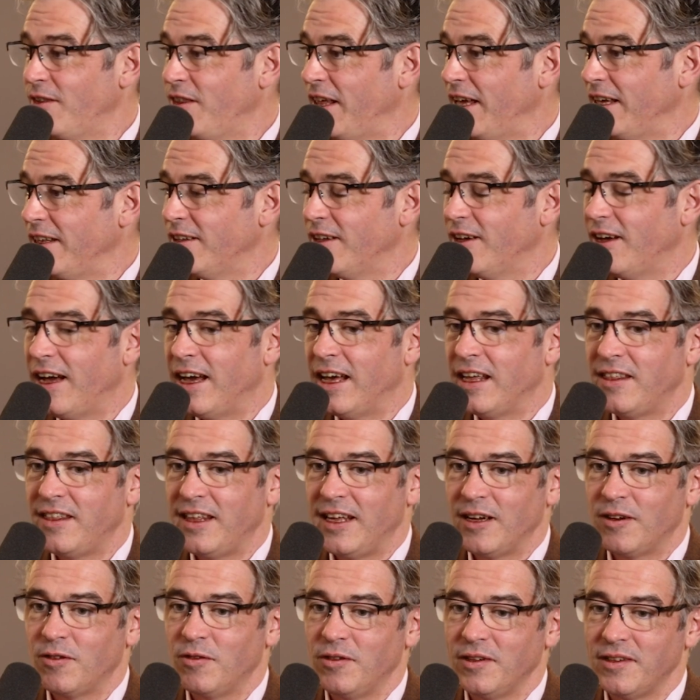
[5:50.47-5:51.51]
thing that I
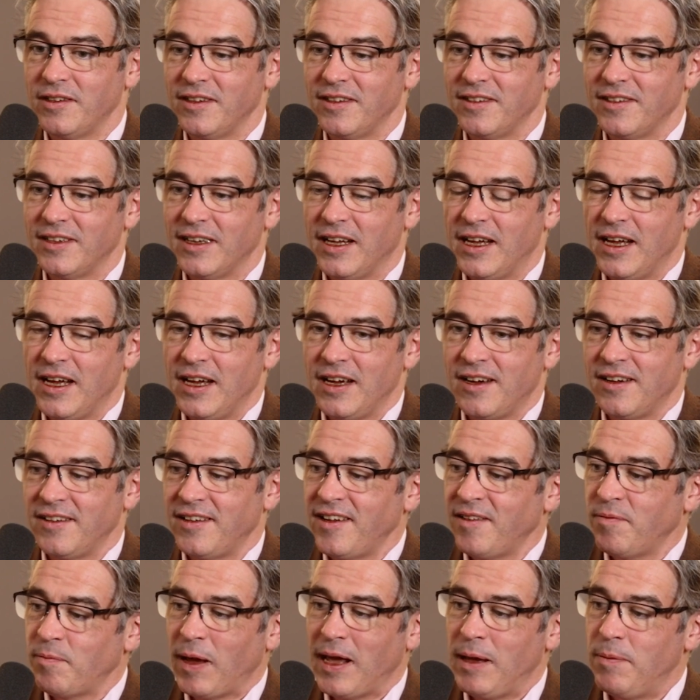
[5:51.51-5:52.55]
think causes because
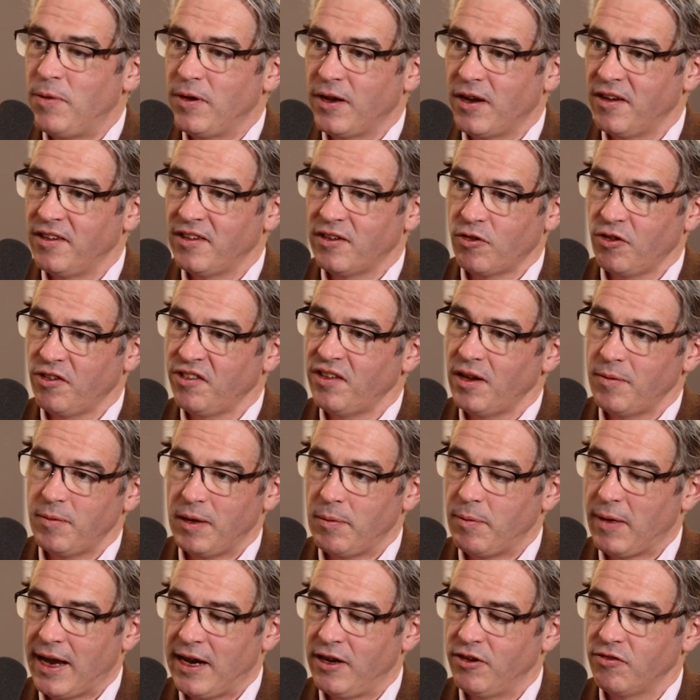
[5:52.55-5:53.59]
this paper goes across so
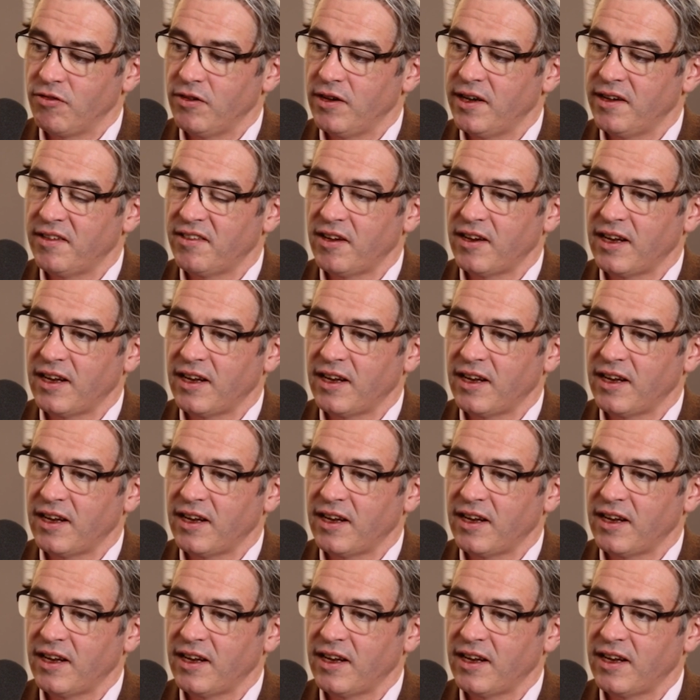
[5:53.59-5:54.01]
many boundaries.